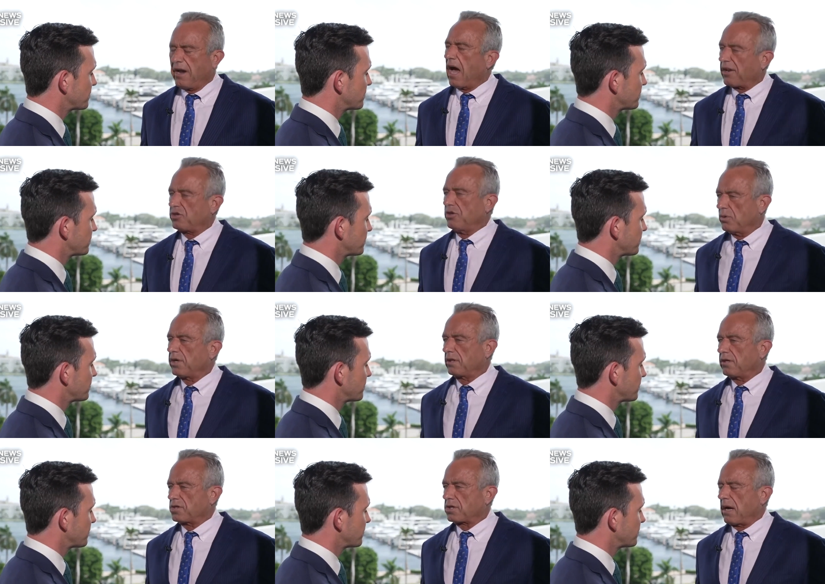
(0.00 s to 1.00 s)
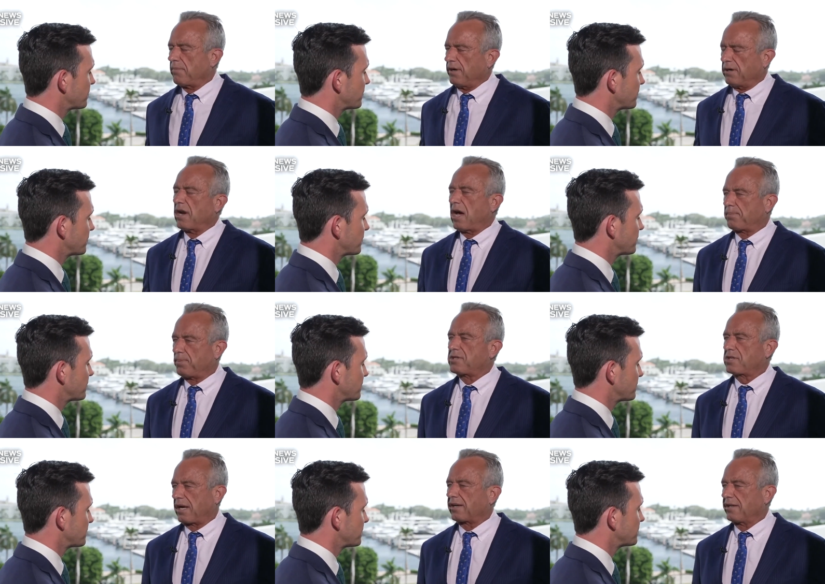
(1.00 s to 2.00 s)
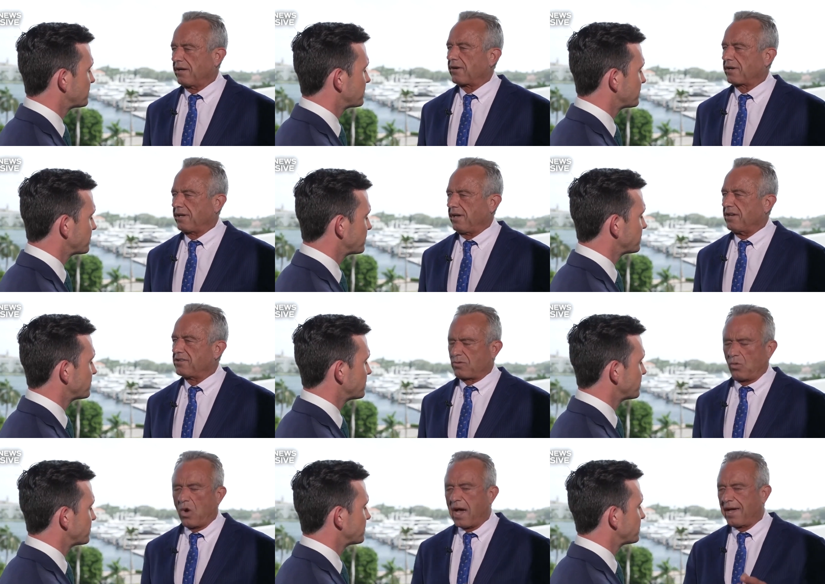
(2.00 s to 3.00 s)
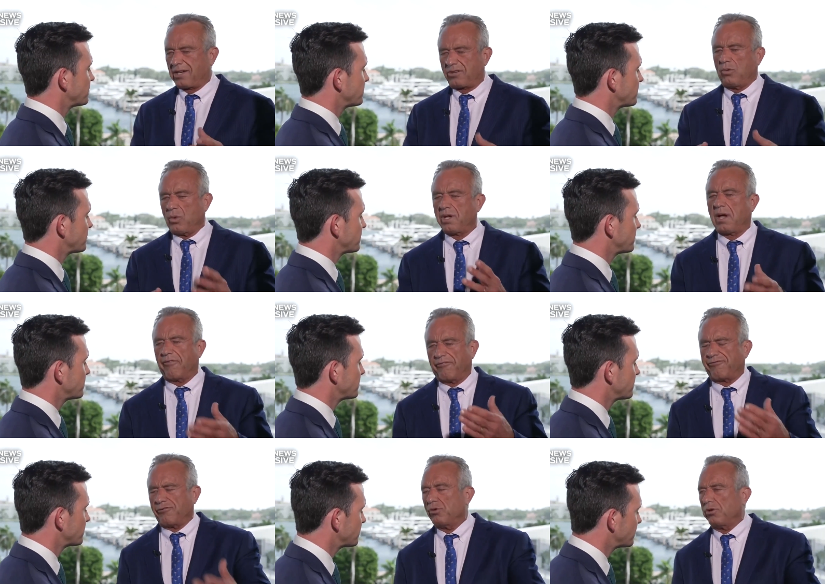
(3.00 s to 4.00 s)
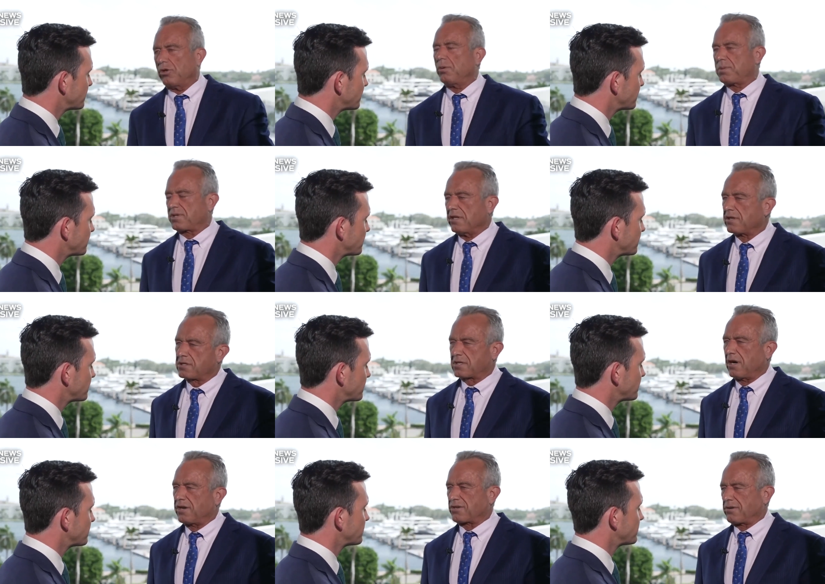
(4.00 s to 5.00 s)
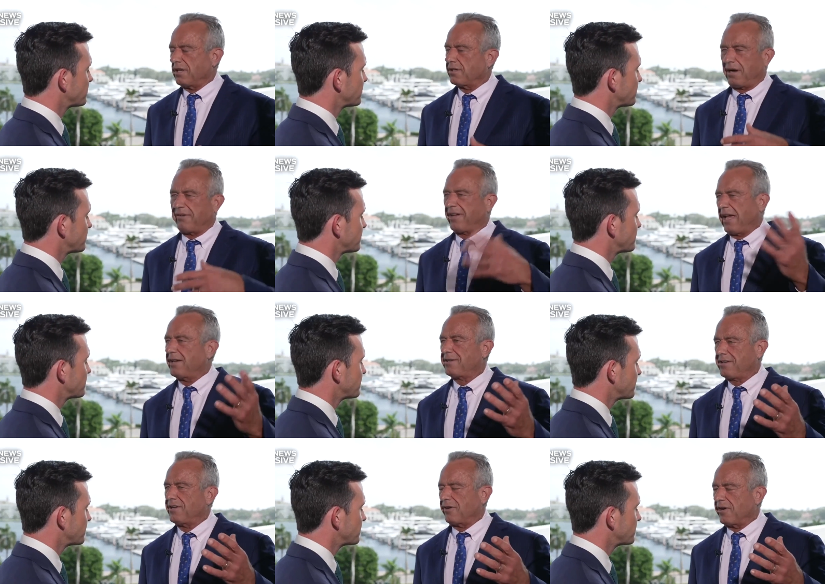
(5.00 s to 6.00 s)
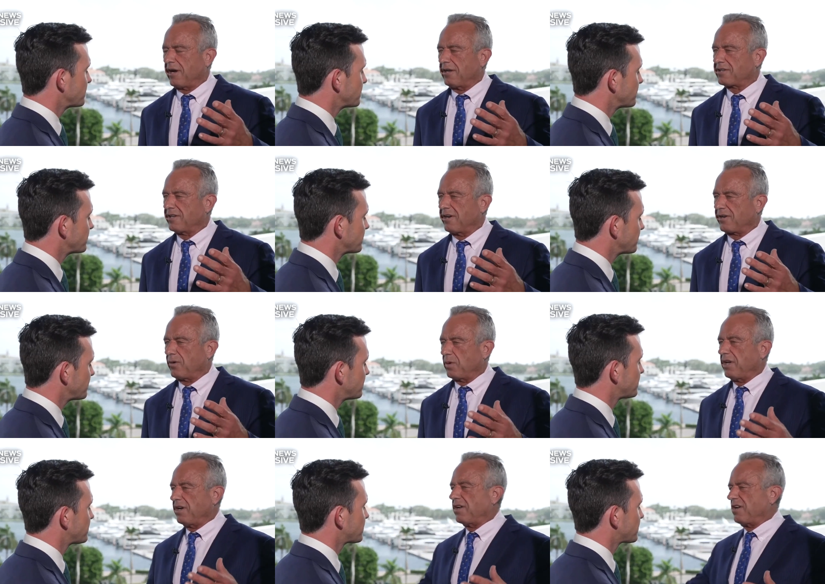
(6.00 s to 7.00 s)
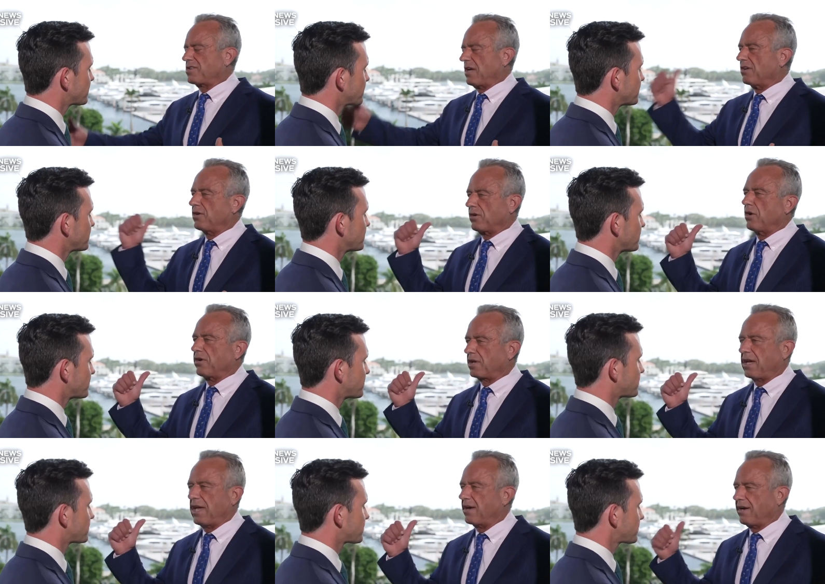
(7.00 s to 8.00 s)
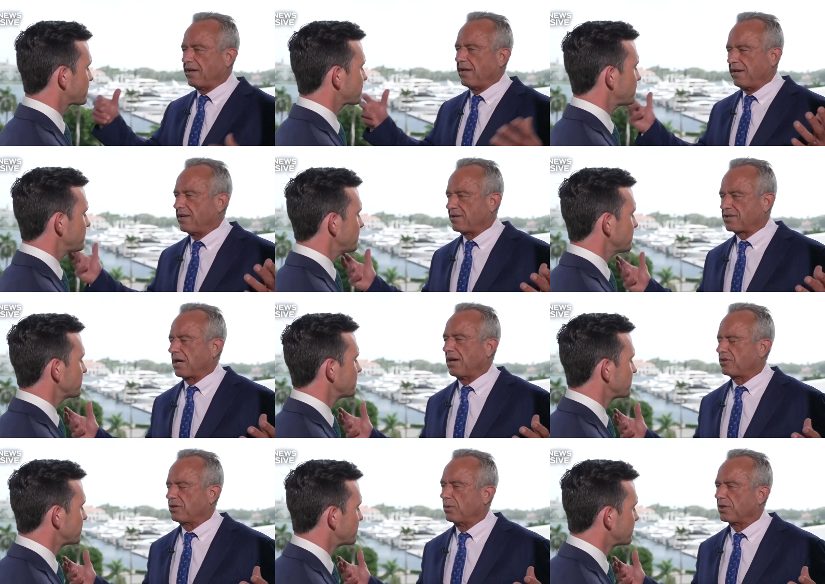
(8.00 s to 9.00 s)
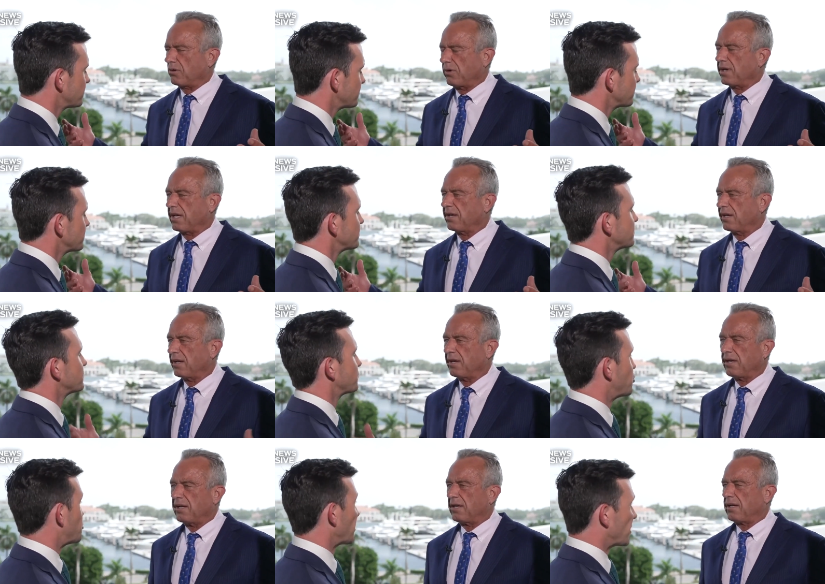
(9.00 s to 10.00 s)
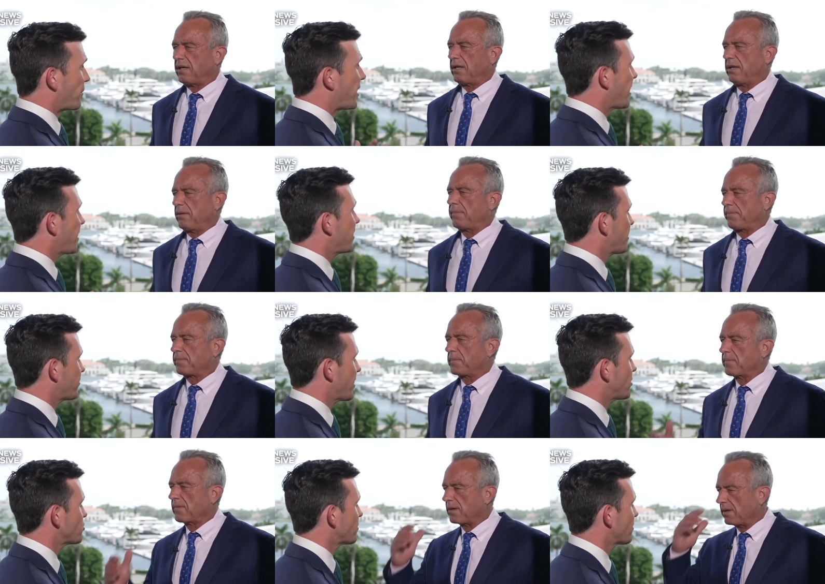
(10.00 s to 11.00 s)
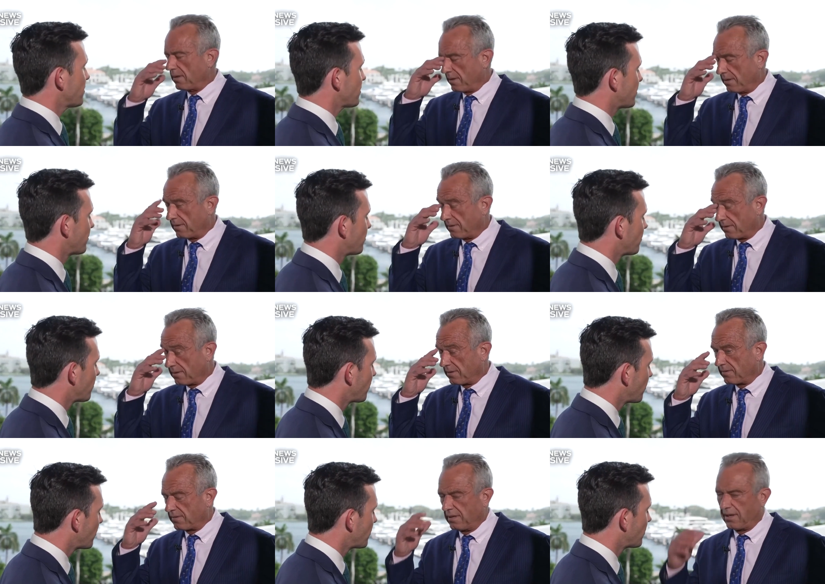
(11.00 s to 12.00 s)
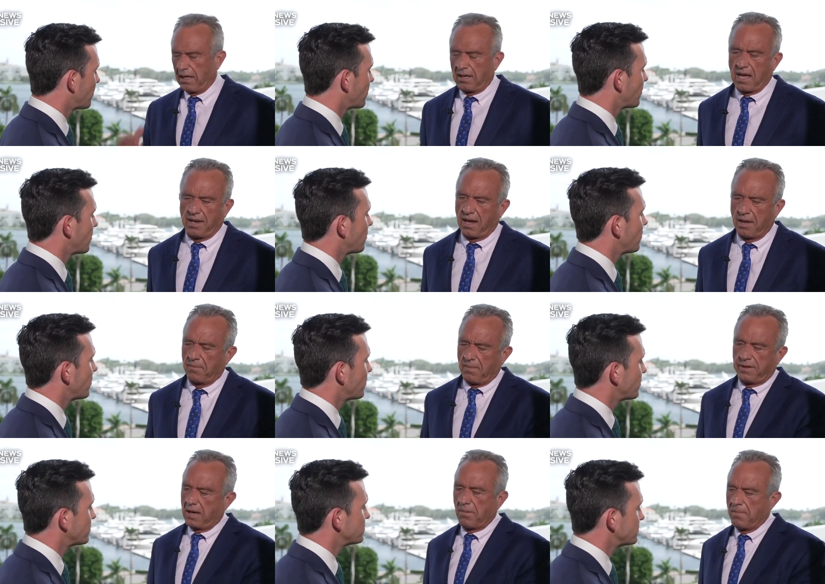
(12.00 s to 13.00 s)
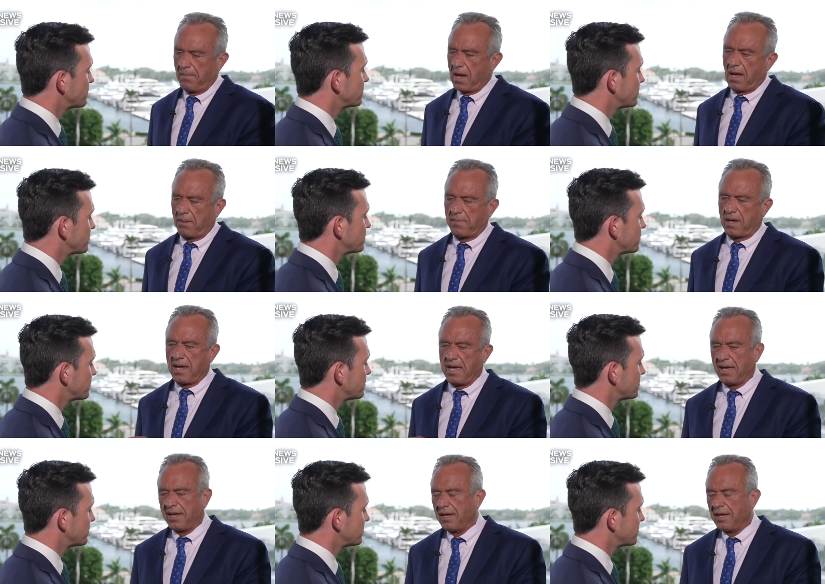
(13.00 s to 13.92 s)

Speaker 1: not doing their job. They're not protecting our kids. Why do we have Froot Loops in this country that have 18 or 19 ingredients, and you go to Canada and it's got two or three? Would you eliminate any of the agencies? I, my, my,